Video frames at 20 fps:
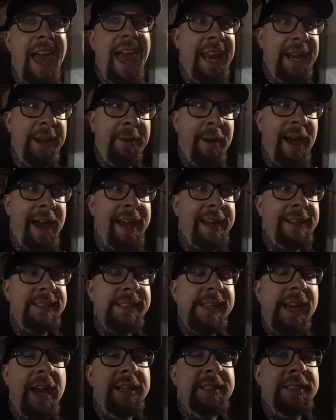Anyway,
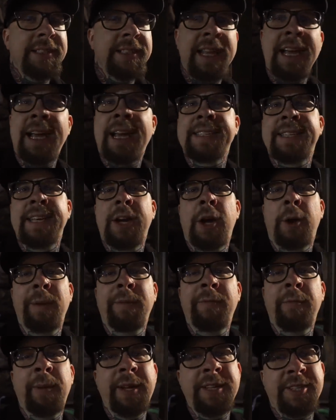like I said, hope
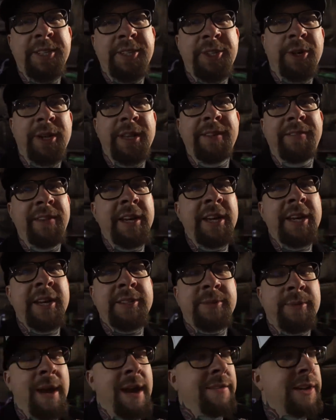everybody's enjoying the
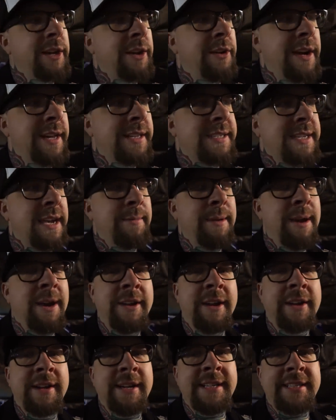videos. We're having a great time out
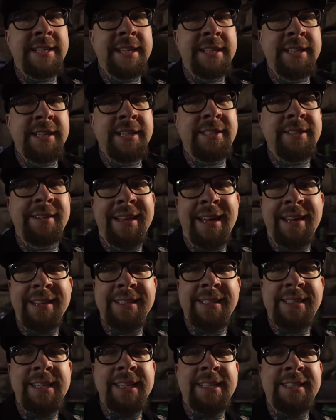here at E C C two
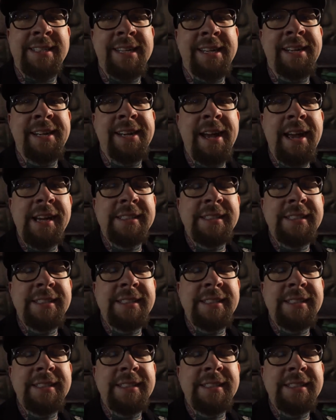thousand sixteen.